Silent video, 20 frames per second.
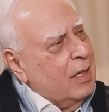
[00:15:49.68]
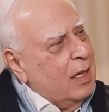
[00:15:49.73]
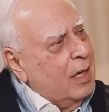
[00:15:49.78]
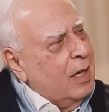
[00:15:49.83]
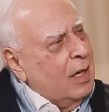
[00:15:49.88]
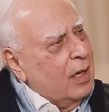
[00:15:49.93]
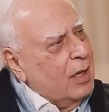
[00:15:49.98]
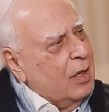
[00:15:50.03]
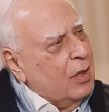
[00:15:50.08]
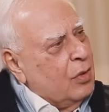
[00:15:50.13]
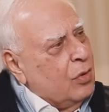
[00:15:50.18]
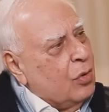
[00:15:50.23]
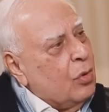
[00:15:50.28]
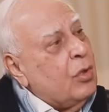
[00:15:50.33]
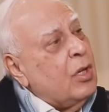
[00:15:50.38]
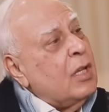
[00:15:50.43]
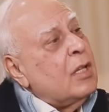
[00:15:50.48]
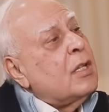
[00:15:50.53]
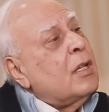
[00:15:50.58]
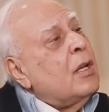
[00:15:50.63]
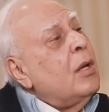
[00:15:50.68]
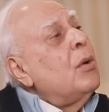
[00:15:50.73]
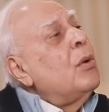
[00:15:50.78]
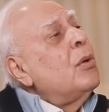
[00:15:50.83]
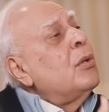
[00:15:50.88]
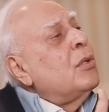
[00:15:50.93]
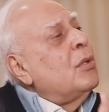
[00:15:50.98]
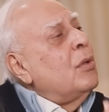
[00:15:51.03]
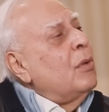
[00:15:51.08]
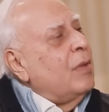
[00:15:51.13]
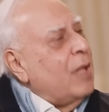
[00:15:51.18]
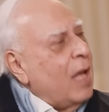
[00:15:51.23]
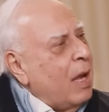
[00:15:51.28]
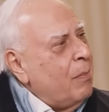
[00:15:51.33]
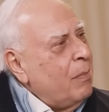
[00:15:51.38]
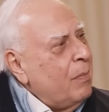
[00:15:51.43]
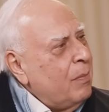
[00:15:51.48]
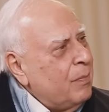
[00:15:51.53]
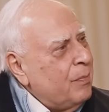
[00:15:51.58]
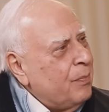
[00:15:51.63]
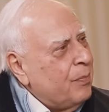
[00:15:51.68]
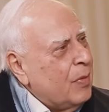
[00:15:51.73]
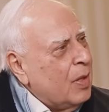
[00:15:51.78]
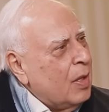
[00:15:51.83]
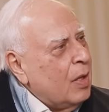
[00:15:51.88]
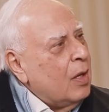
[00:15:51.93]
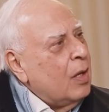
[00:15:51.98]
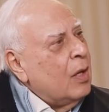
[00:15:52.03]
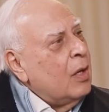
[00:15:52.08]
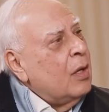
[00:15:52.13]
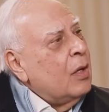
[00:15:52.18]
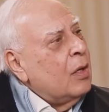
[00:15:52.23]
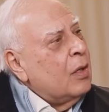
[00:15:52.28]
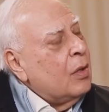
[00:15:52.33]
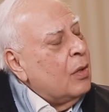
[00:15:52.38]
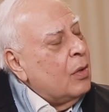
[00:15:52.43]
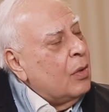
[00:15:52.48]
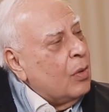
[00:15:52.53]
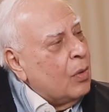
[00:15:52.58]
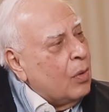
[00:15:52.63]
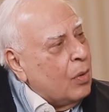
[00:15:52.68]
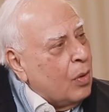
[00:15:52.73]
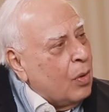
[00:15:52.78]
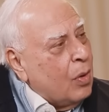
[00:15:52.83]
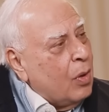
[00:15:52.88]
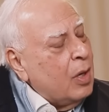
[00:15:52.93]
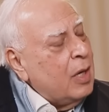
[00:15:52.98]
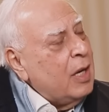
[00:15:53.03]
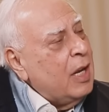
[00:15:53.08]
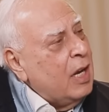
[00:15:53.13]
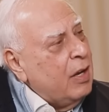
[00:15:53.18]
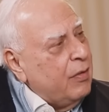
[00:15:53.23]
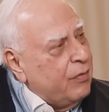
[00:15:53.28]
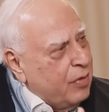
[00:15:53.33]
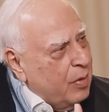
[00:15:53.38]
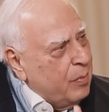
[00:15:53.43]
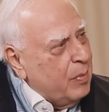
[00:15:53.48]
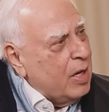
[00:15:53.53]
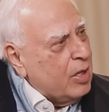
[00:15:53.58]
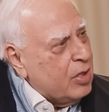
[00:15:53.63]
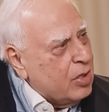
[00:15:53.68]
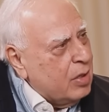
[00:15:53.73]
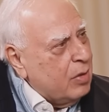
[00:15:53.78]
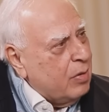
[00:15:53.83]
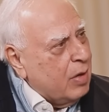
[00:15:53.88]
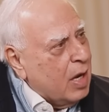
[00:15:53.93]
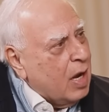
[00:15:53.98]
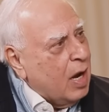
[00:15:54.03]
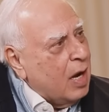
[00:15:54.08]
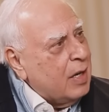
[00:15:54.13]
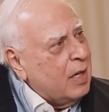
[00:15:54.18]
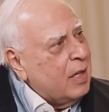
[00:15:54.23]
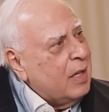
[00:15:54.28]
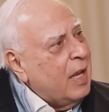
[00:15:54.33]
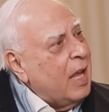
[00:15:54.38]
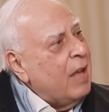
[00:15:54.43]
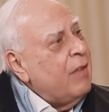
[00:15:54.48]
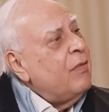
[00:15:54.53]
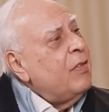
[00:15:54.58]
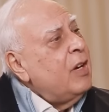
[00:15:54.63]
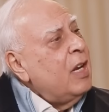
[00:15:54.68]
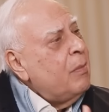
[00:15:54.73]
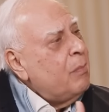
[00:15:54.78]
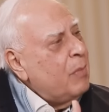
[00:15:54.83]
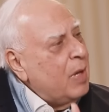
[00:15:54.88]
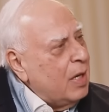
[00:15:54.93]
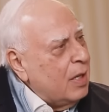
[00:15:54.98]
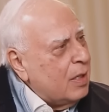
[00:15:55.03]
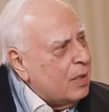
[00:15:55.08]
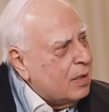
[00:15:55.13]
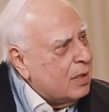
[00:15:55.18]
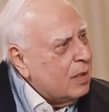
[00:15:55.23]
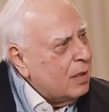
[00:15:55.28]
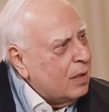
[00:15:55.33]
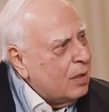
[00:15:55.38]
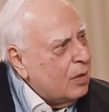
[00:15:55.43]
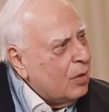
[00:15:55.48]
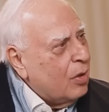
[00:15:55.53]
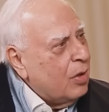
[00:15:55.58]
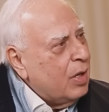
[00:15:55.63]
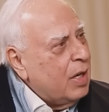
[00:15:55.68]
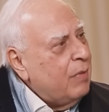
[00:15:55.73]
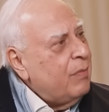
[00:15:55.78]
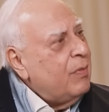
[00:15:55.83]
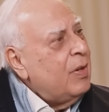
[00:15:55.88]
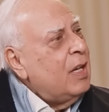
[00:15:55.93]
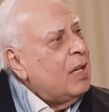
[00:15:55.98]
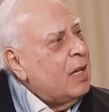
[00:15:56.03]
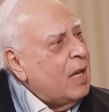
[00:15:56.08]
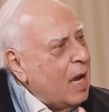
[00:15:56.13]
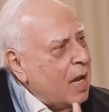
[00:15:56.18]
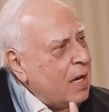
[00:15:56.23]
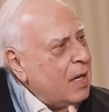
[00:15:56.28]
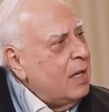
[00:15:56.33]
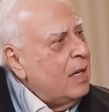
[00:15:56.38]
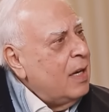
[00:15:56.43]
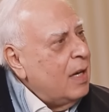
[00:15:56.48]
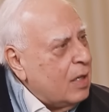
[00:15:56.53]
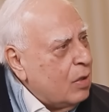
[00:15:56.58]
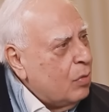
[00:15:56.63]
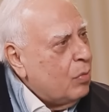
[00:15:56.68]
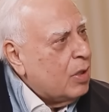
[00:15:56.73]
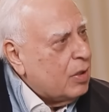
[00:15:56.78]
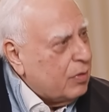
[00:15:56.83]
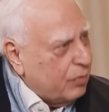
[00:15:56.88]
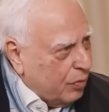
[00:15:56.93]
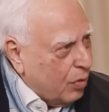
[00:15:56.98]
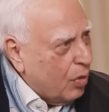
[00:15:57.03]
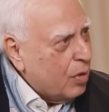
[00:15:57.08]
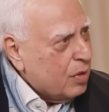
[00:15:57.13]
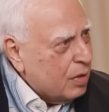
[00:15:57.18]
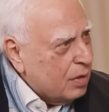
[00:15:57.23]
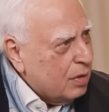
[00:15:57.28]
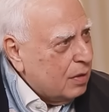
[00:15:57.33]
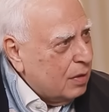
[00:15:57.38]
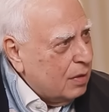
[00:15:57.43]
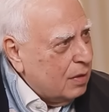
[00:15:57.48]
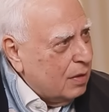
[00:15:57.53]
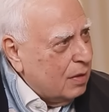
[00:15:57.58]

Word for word: ED to disclose to them all information regarding every minister or every candidate who has fought